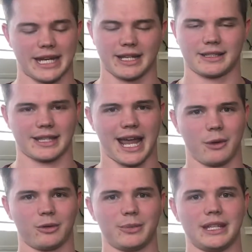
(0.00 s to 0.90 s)
days,
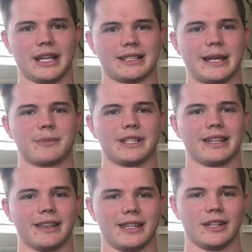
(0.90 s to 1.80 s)
I will be
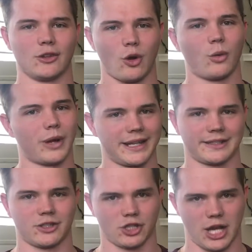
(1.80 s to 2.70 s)
attempting the No
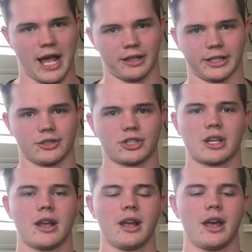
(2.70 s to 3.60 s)
Waste
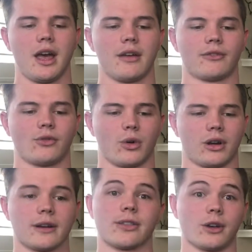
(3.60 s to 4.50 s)
Challenge.
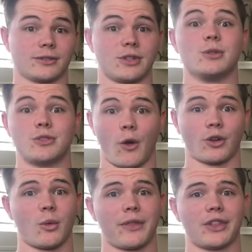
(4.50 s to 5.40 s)
For those of you who
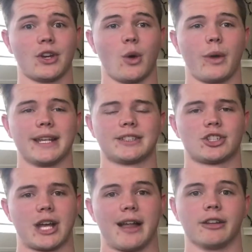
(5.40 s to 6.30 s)
don't know what the No Waste
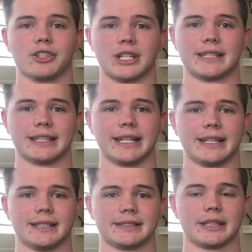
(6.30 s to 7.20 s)
Challenge is, it
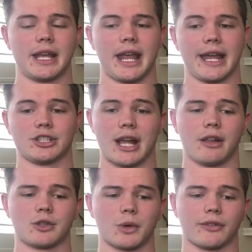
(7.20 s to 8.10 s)
is a
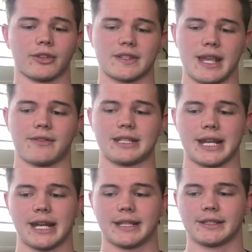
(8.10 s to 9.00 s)
challenge where for 7
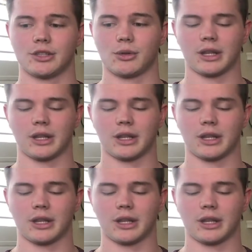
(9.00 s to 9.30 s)
days you